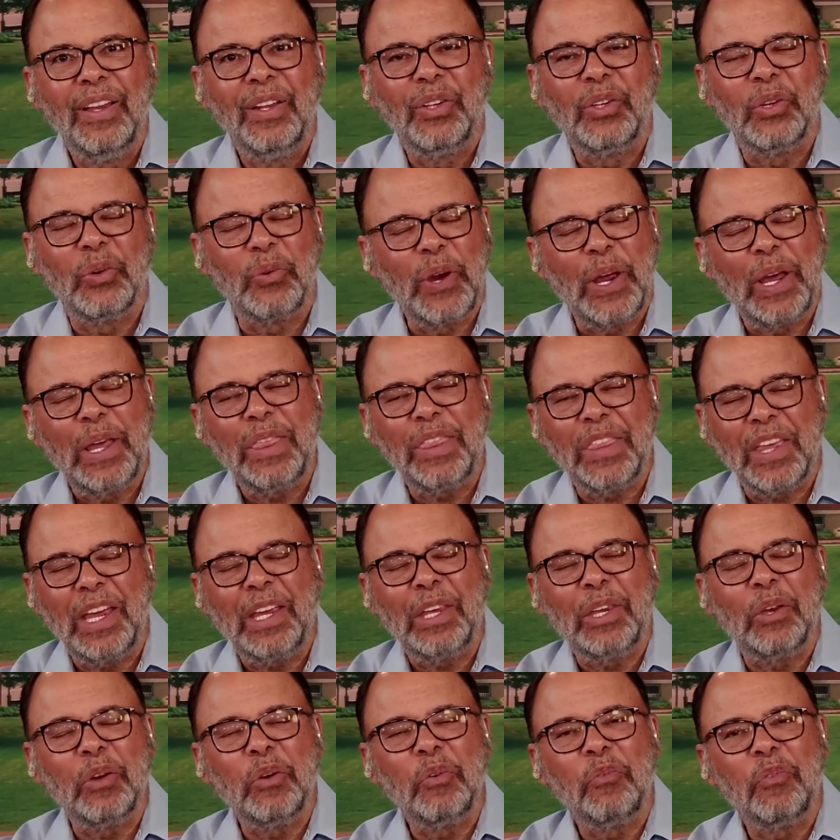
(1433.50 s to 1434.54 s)
DeRay,
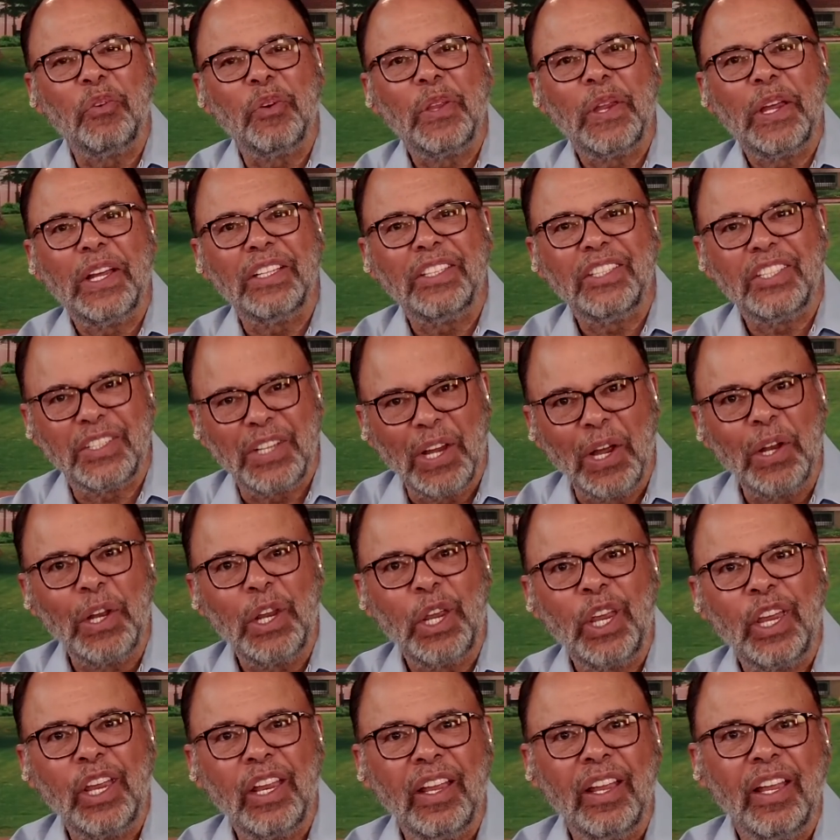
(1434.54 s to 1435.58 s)
thank you for that
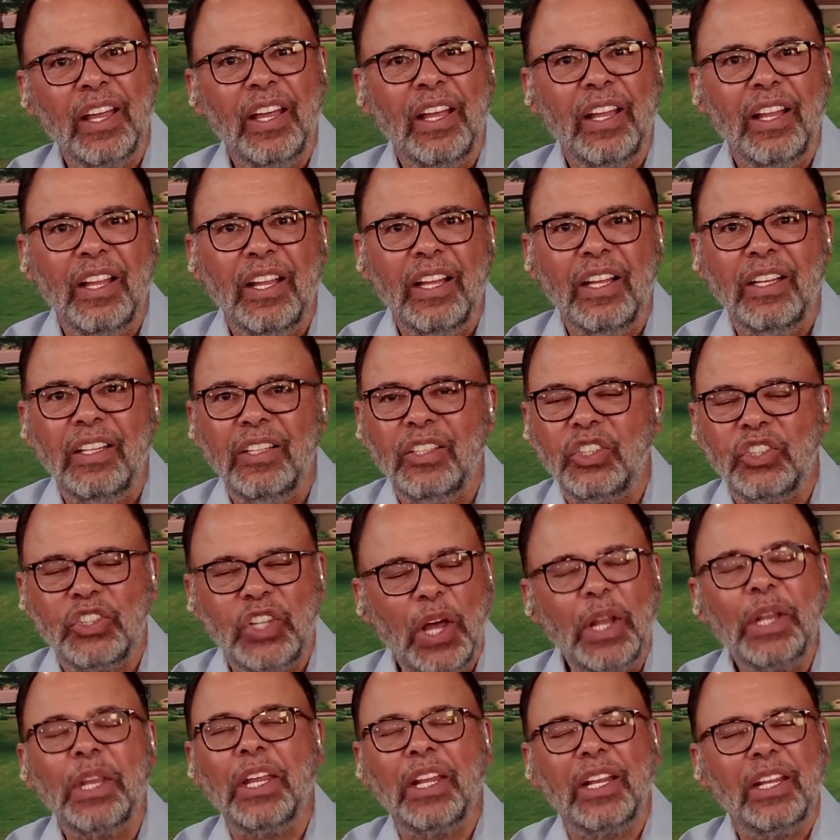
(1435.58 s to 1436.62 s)

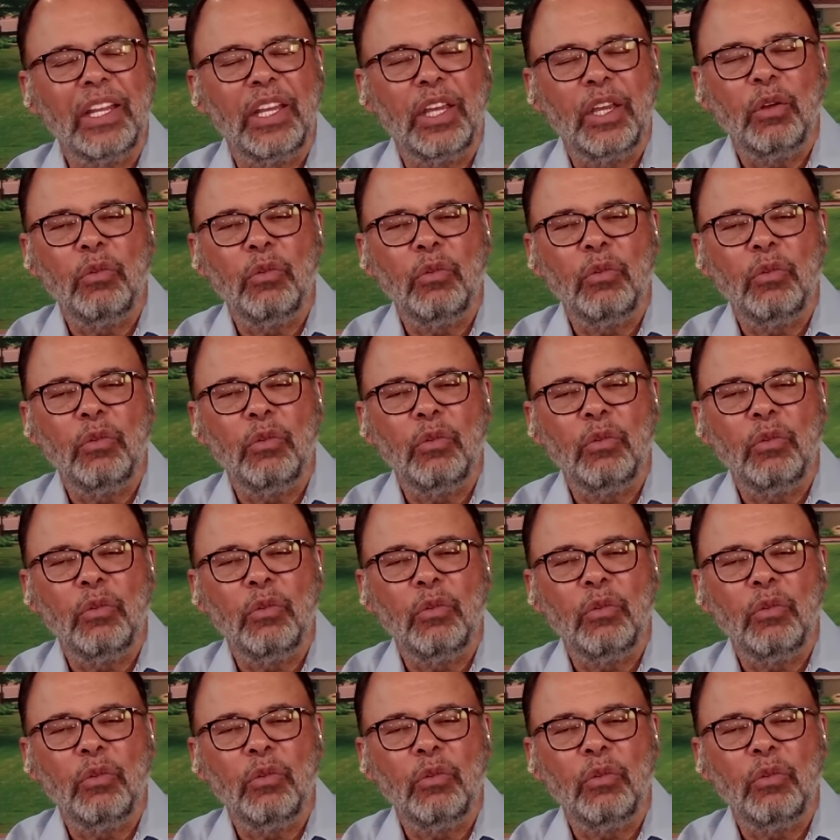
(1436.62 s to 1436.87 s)
stunningly